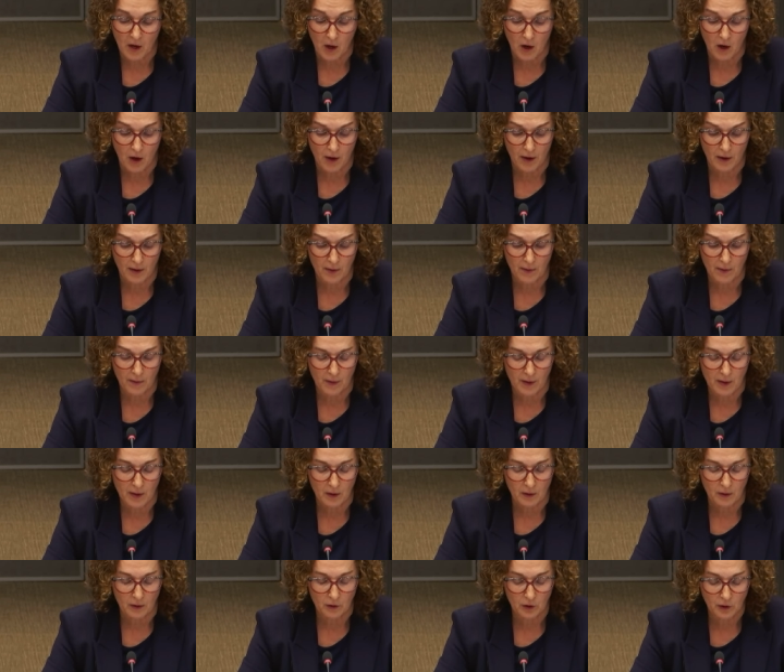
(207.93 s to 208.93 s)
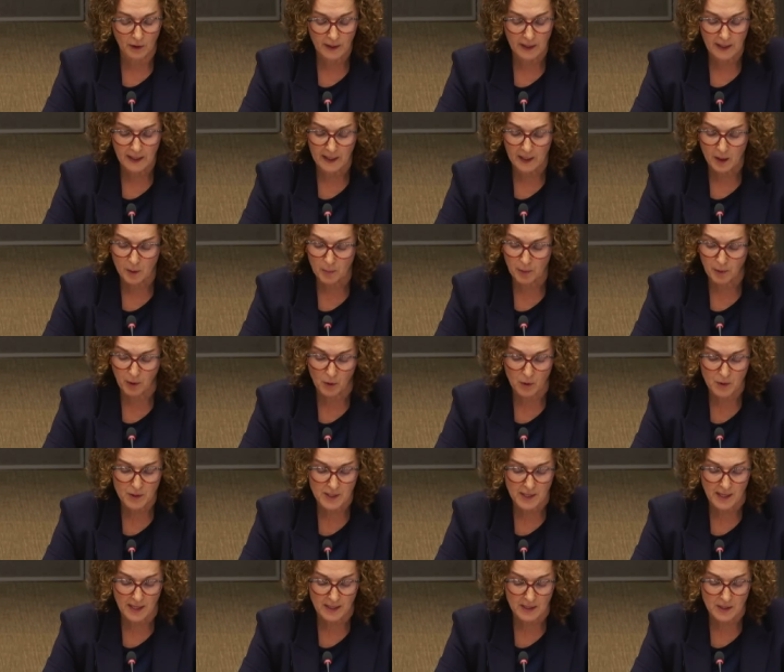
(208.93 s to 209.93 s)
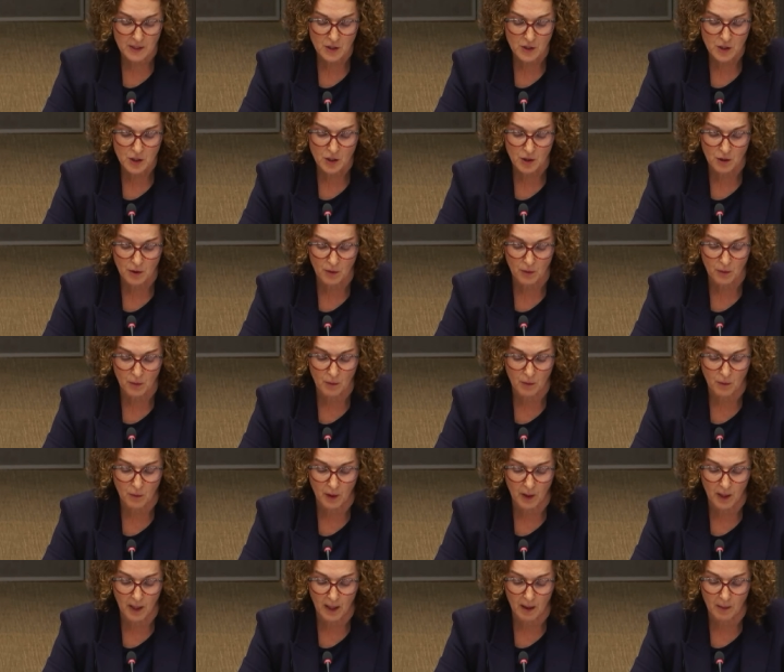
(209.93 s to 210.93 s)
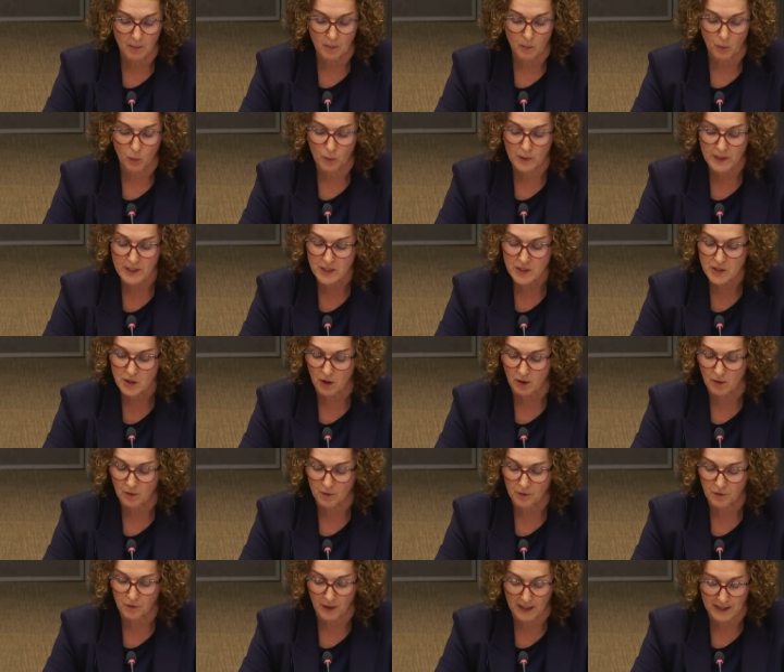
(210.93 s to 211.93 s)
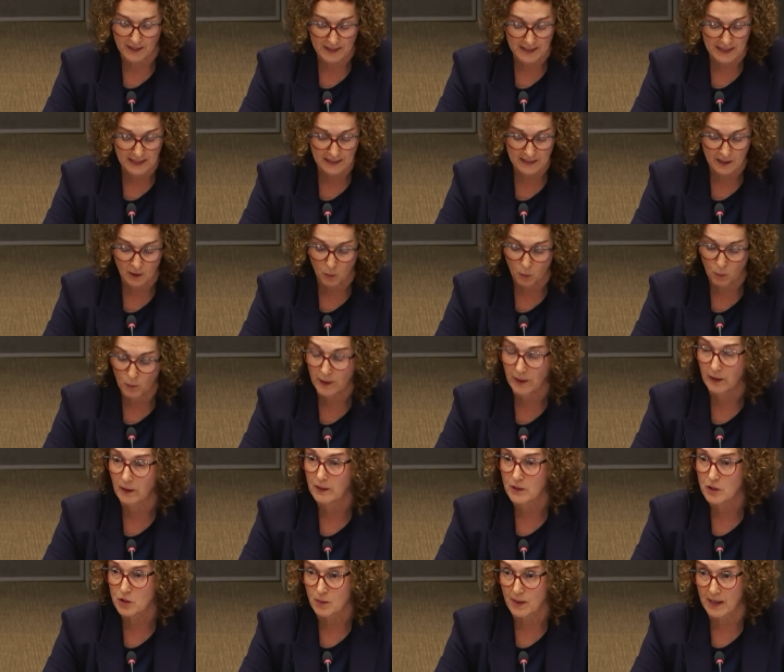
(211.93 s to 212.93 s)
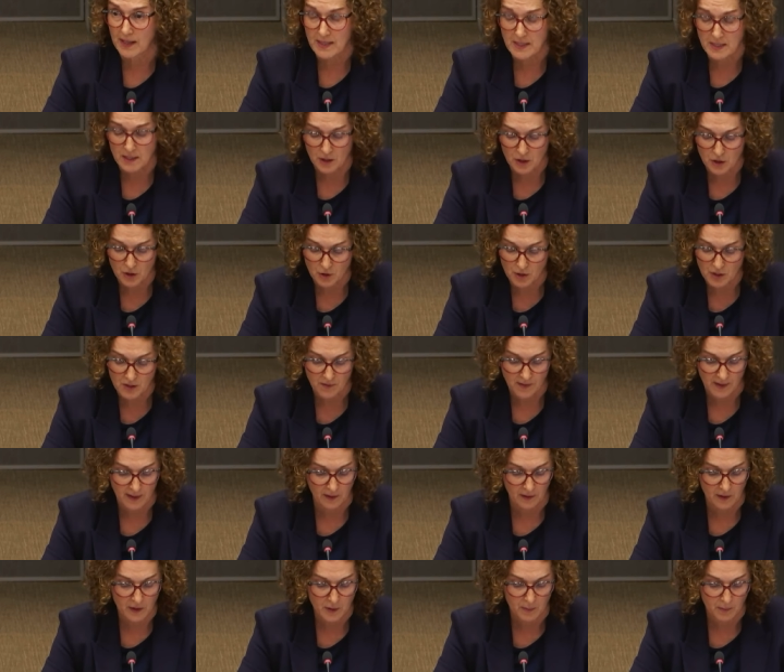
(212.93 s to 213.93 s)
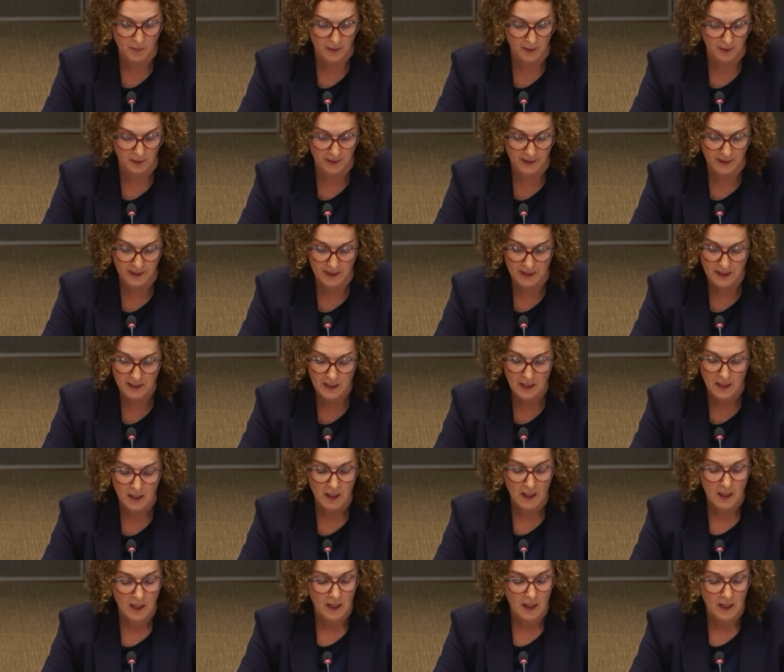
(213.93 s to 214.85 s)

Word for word: are looking at a process to um, restart funding that will address issues of eligibility